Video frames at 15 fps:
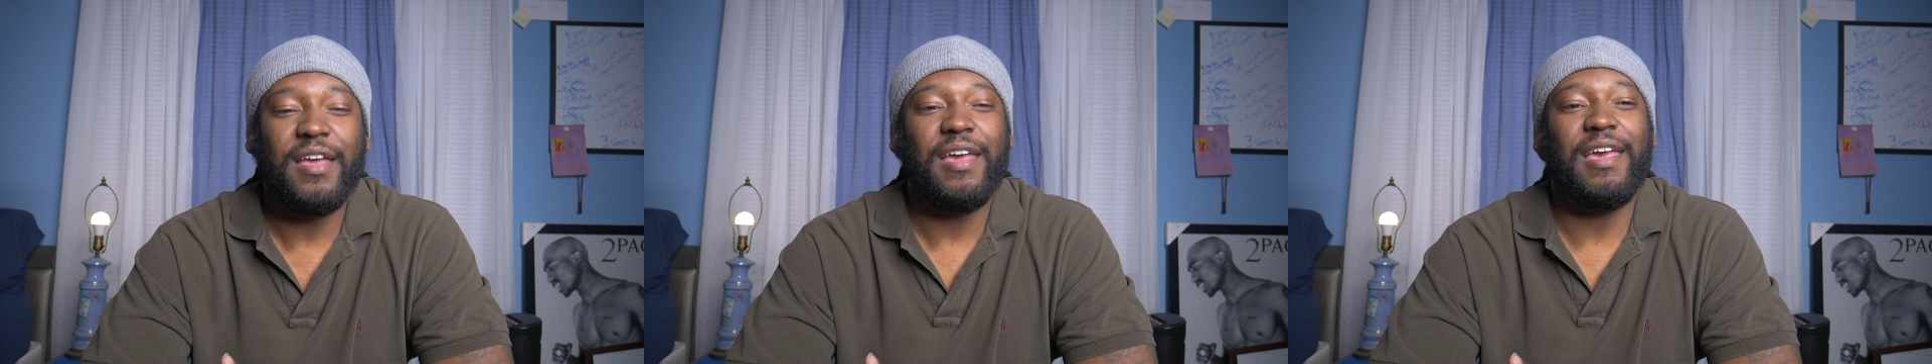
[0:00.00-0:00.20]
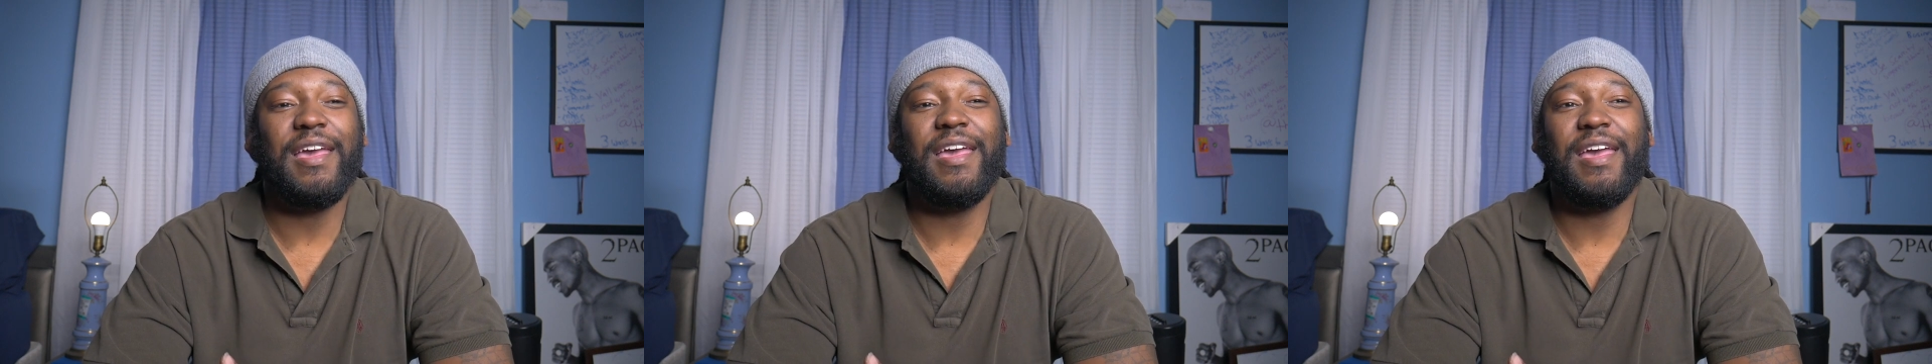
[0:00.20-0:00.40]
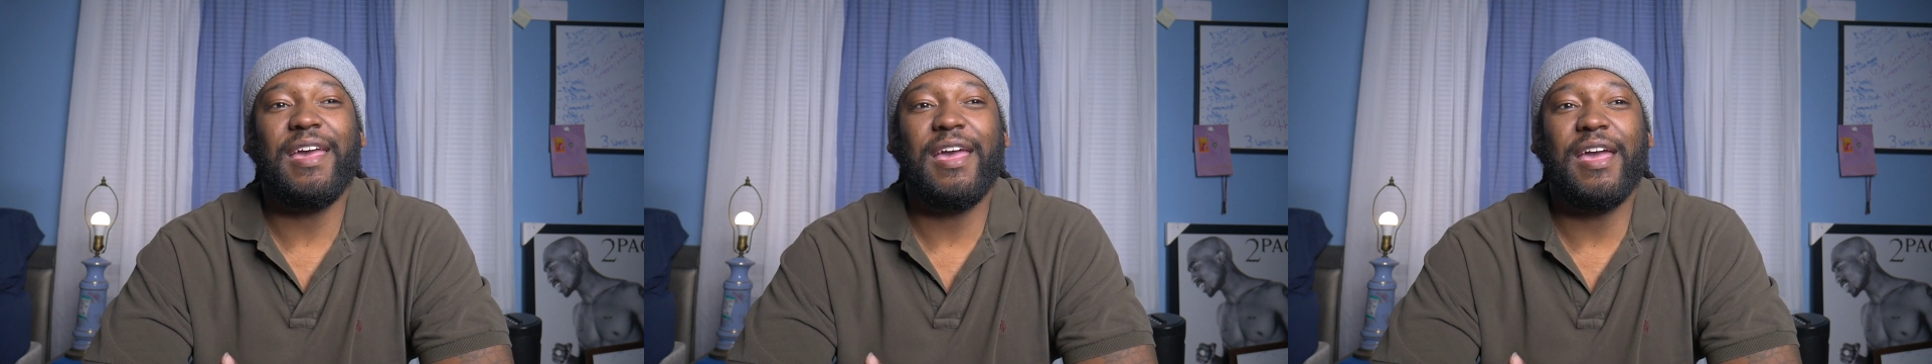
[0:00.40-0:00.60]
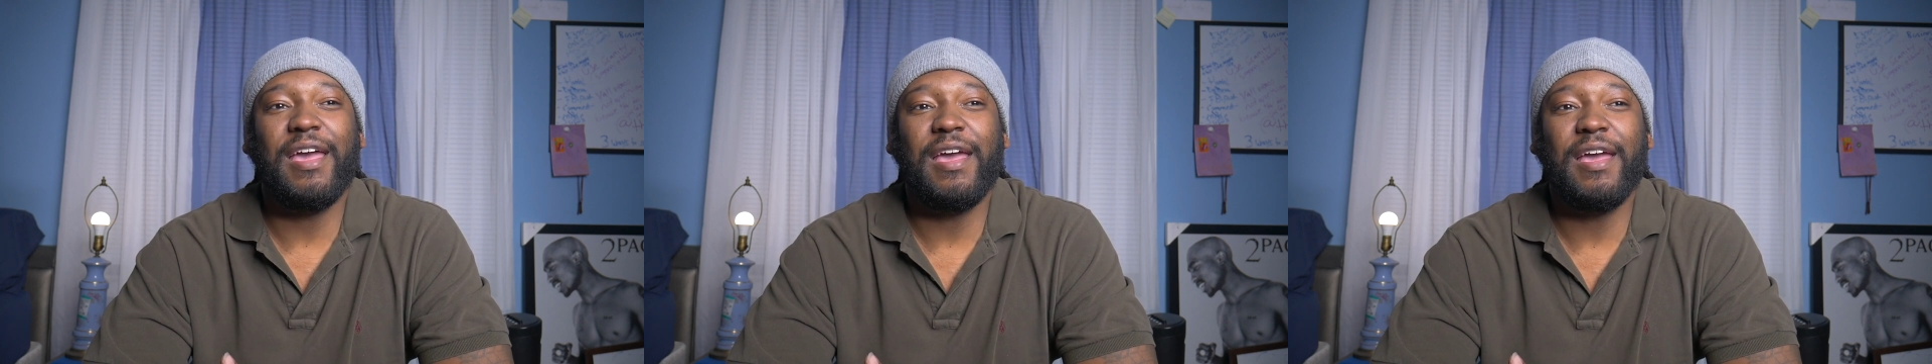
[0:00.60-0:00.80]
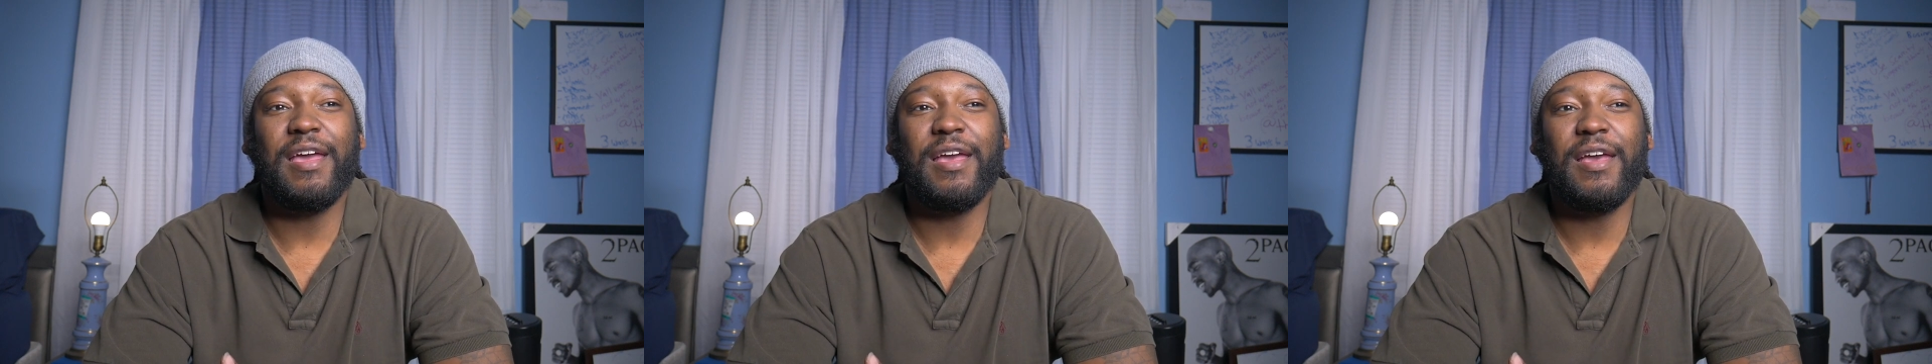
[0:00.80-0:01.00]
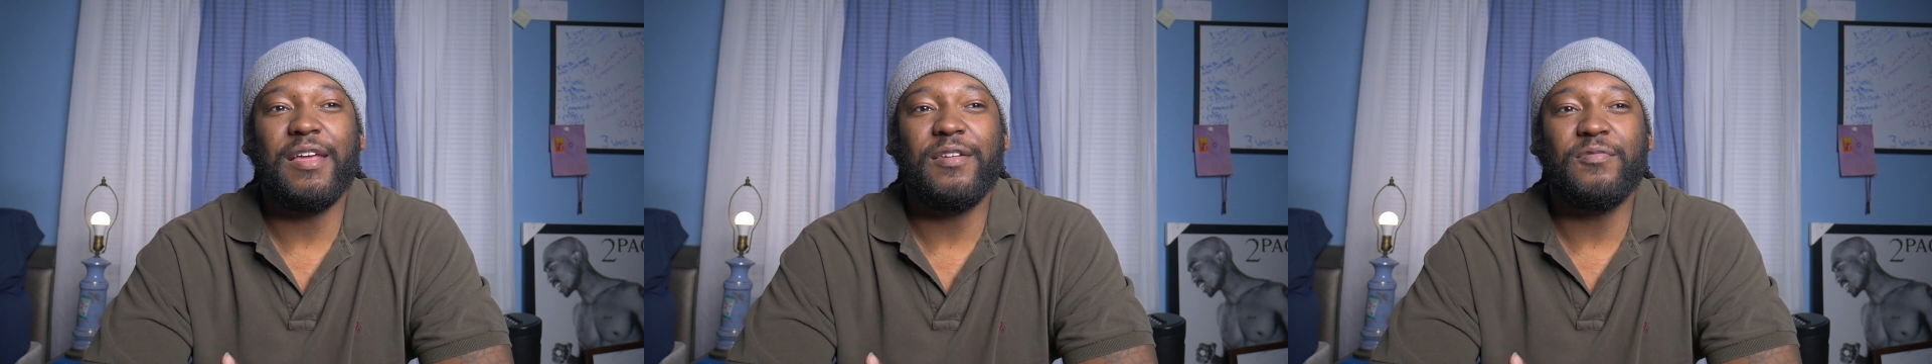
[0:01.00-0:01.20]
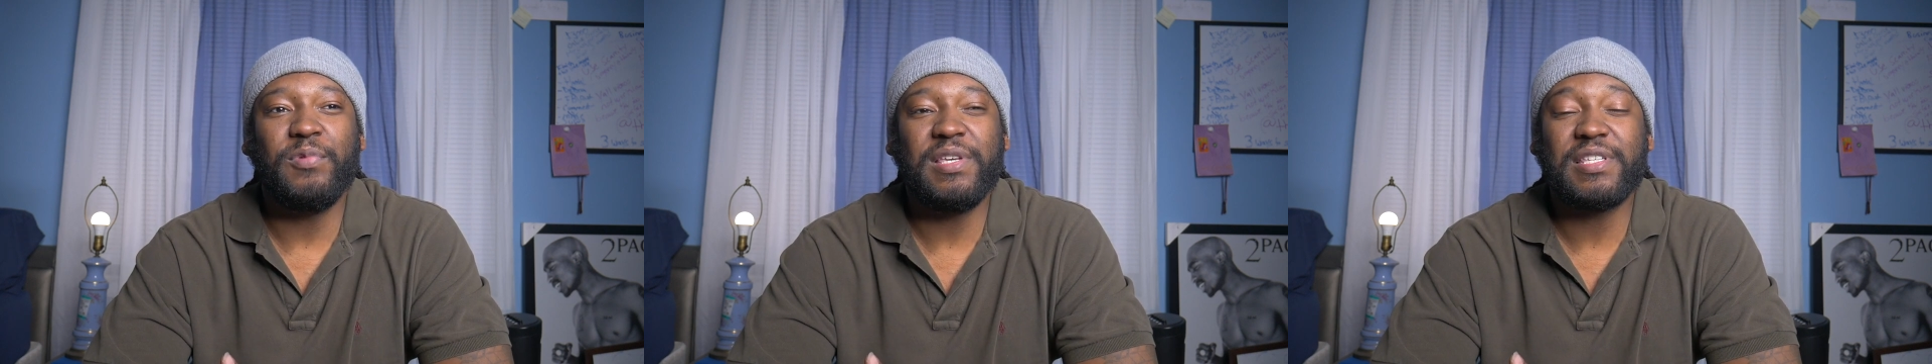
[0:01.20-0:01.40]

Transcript: and we